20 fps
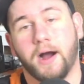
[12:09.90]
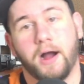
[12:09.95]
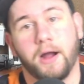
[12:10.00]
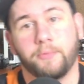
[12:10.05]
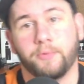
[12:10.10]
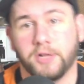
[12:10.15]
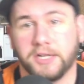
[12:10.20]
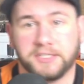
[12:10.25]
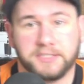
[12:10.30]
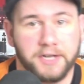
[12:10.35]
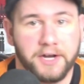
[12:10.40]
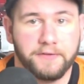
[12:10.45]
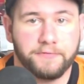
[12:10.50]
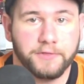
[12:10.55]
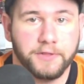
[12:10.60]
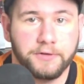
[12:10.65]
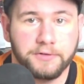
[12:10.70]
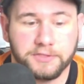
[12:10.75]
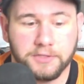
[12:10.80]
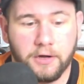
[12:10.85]
I'm really excited
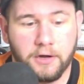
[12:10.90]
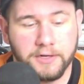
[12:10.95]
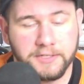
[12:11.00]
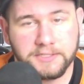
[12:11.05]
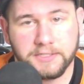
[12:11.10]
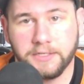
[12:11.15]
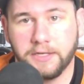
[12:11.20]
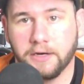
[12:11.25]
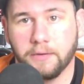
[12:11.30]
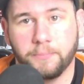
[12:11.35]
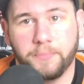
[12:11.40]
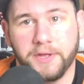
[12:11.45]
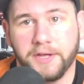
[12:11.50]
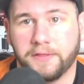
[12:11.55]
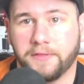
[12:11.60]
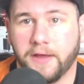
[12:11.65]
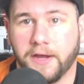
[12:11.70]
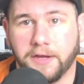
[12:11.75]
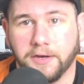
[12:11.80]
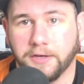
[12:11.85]
for those, honestly, and a
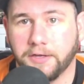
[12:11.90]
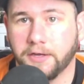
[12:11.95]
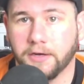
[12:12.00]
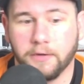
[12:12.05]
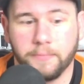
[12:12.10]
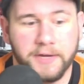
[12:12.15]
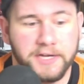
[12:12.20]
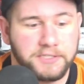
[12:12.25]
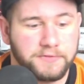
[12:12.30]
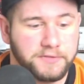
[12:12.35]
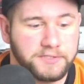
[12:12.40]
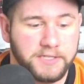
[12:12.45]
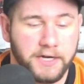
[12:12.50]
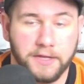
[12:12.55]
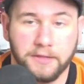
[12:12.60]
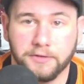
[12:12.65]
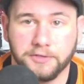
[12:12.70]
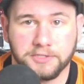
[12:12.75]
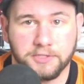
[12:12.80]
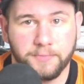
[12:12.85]
big thank you to GearBest for
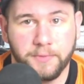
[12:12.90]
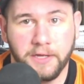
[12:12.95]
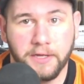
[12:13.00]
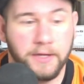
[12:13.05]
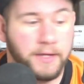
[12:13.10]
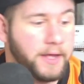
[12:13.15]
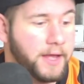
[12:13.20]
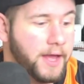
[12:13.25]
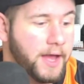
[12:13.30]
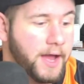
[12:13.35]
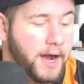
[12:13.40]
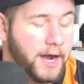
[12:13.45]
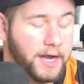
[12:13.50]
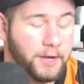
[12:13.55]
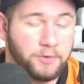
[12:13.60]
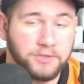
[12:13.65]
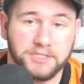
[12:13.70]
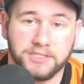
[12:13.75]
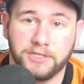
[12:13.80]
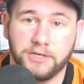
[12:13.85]
sending those to me. I
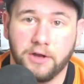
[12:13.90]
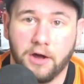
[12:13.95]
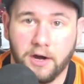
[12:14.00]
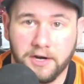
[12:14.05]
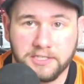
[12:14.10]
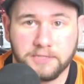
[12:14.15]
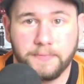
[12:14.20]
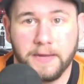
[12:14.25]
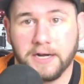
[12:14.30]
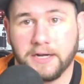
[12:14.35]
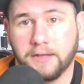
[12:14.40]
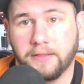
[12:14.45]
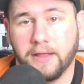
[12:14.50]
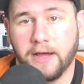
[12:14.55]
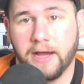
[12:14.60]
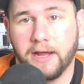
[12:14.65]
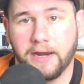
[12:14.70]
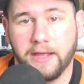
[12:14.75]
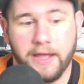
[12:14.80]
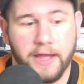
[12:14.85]
was not expecting
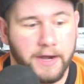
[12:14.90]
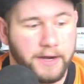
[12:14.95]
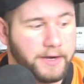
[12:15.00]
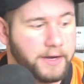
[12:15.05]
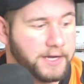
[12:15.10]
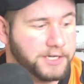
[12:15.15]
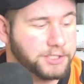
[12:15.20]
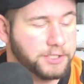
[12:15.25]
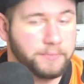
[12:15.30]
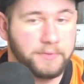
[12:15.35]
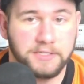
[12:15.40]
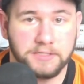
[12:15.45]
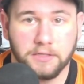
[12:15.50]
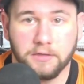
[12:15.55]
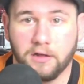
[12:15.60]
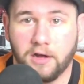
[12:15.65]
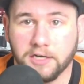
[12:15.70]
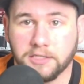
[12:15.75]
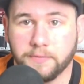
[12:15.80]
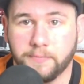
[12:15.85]
that, and it actually means a
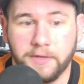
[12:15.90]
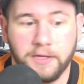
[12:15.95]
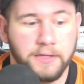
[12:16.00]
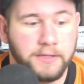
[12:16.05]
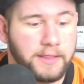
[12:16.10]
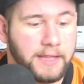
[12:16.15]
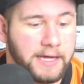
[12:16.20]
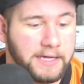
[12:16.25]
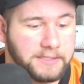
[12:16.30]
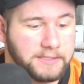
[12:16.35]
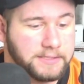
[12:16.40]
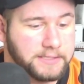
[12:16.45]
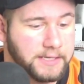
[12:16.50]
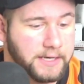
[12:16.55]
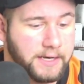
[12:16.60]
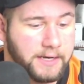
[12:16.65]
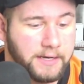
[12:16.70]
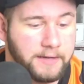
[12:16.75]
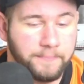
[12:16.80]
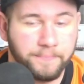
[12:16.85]
lot to me that
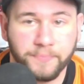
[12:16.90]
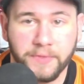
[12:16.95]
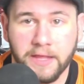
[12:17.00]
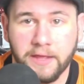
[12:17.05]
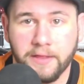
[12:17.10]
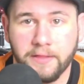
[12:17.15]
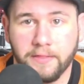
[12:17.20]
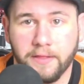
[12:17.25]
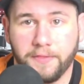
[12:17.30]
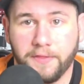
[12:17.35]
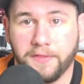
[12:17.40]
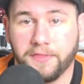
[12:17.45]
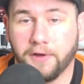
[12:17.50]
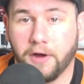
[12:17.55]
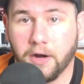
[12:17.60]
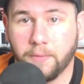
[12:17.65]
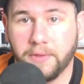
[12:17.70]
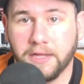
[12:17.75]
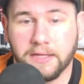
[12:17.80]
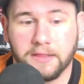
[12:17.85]
uh, that they
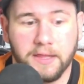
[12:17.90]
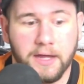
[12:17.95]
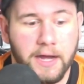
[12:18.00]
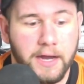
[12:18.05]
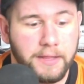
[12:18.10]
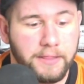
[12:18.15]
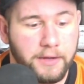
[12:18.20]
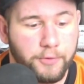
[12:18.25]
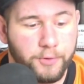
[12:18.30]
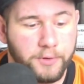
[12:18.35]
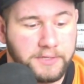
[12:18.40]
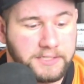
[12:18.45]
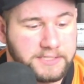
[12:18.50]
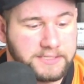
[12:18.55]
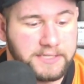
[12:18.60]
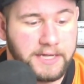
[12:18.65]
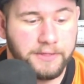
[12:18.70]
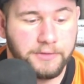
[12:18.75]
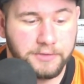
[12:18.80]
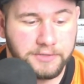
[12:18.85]
thought of me like that and they were willing to
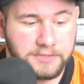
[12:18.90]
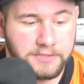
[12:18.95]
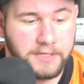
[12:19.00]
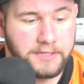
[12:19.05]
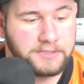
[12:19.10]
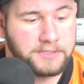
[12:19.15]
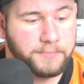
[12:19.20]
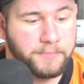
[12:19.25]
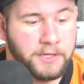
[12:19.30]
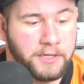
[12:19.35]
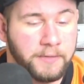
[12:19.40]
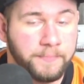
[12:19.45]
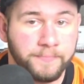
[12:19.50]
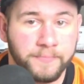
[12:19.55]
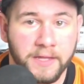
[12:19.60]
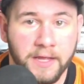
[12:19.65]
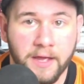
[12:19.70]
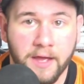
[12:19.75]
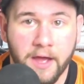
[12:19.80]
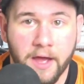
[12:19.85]
send those things to me.